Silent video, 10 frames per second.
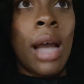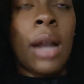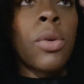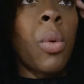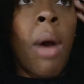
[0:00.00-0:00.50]
I
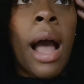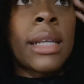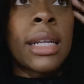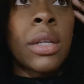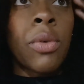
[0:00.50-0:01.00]
don't know why I
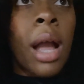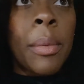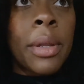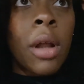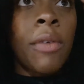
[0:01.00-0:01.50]
didn't grab
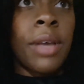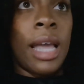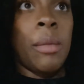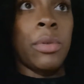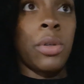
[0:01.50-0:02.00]
it off of
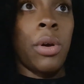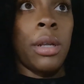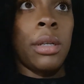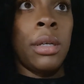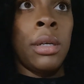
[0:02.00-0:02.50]

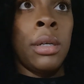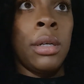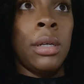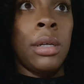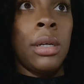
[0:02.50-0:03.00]
Amazon
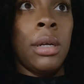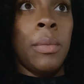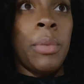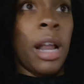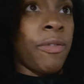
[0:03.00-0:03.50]

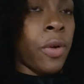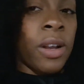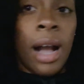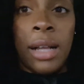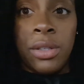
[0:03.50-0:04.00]
but I
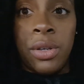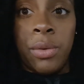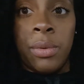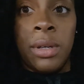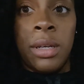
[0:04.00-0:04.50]
forgot to.
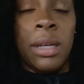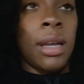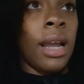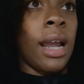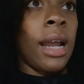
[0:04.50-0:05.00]

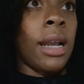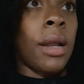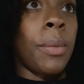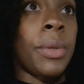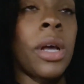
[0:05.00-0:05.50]
And
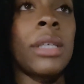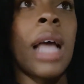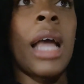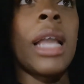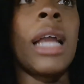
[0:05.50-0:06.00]
because
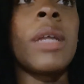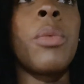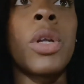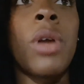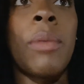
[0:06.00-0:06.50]
I, I didn't
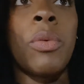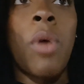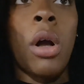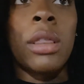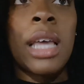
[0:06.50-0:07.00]
want to grab the
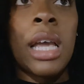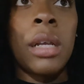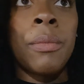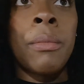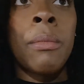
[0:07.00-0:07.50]
wrong
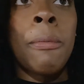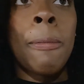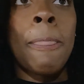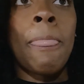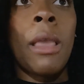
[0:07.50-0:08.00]
thing
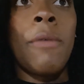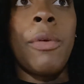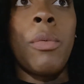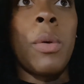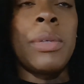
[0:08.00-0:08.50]

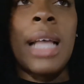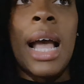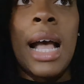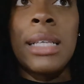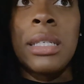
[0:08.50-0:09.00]
from what was
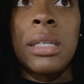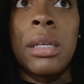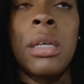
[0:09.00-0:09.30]
asked.